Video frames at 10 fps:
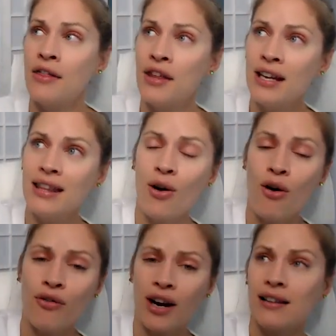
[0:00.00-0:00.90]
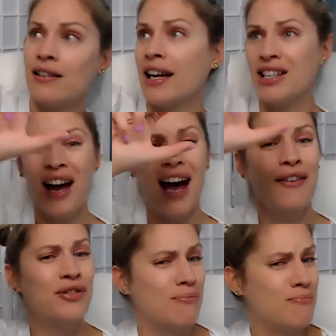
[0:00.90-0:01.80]
Think the overhead light. You
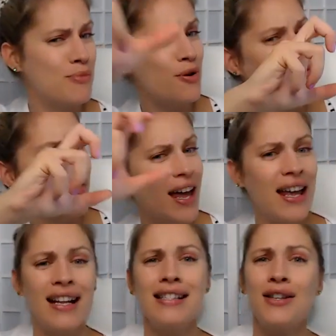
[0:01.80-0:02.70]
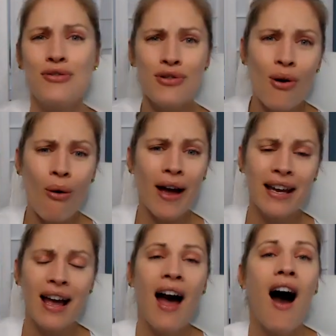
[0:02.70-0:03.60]
have to move it. It's
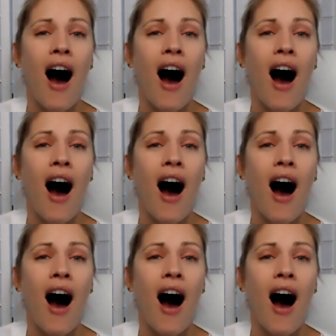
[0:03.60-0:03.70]
annoying.